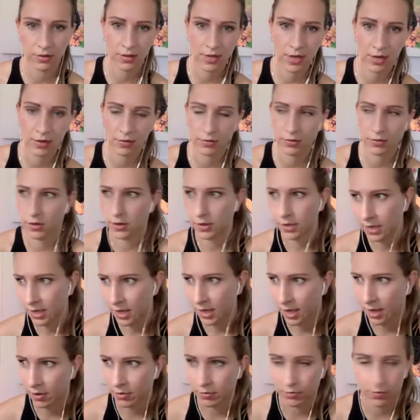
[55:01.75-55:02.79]
kind of looking
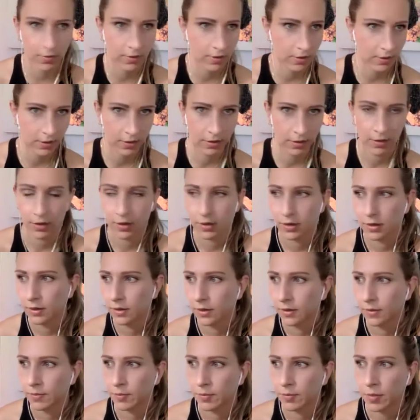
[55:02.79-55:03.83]
out what are
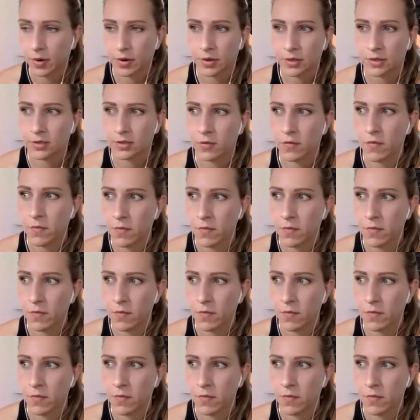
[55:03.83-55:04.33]
parts of